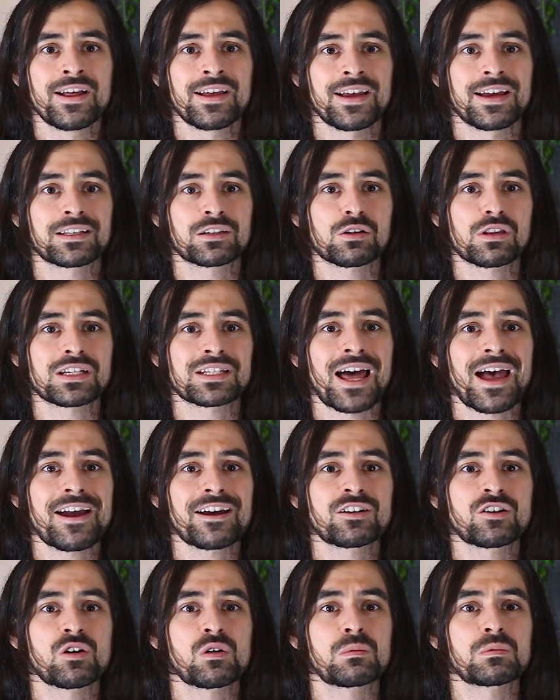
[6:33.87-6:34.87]
until the
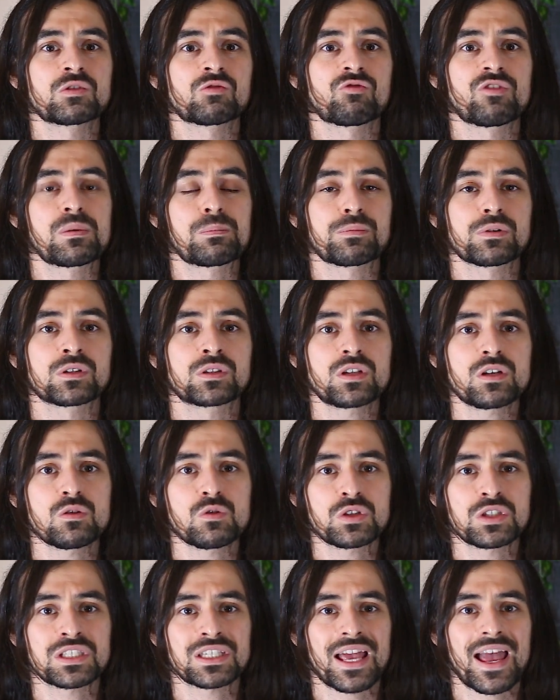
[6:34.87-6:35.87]
diatoms
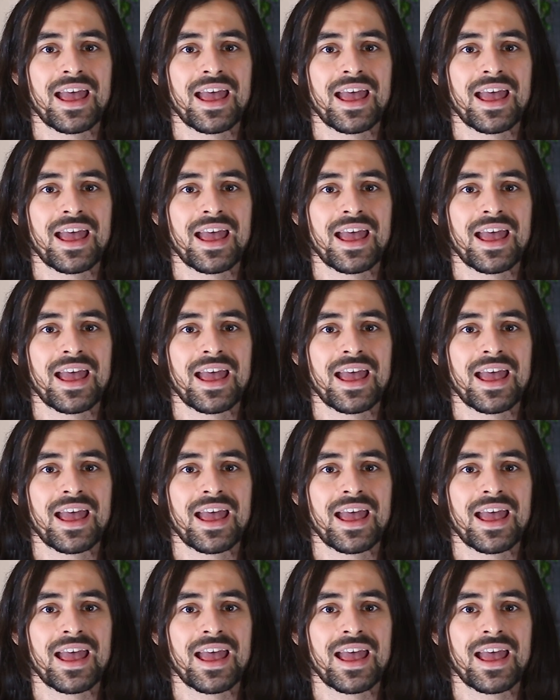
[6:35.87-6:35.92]
reproduce